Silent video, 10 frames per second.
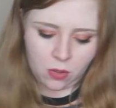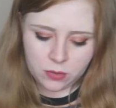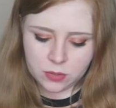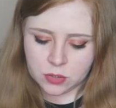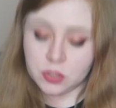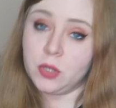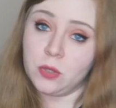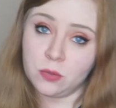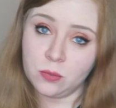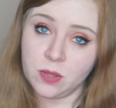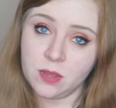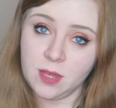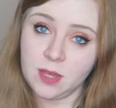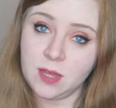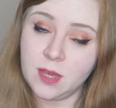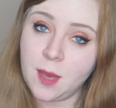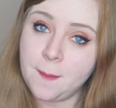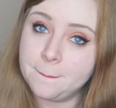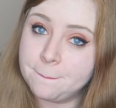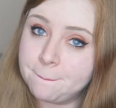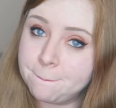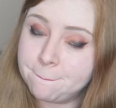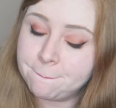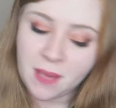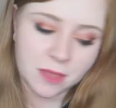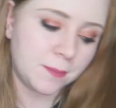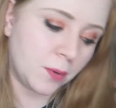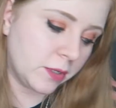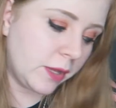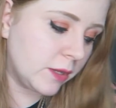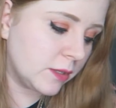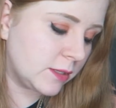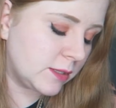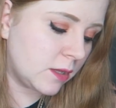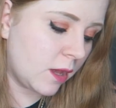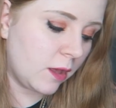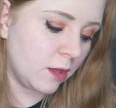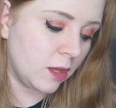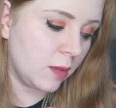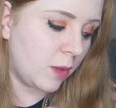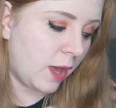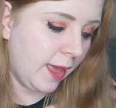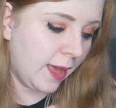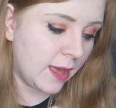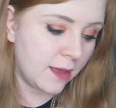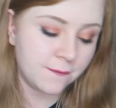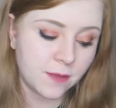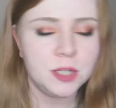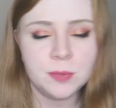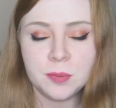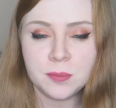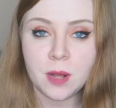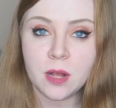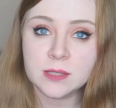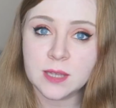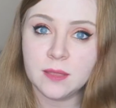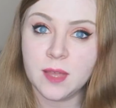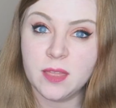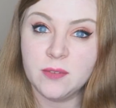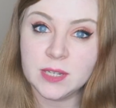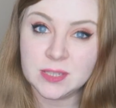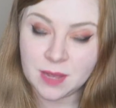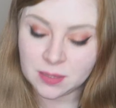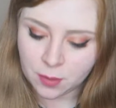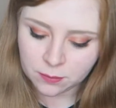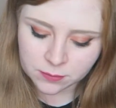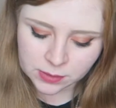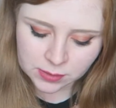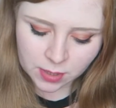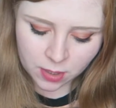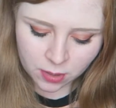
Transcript: On to the bath products. I have 2 bubble bars and then the rest are bath bombs.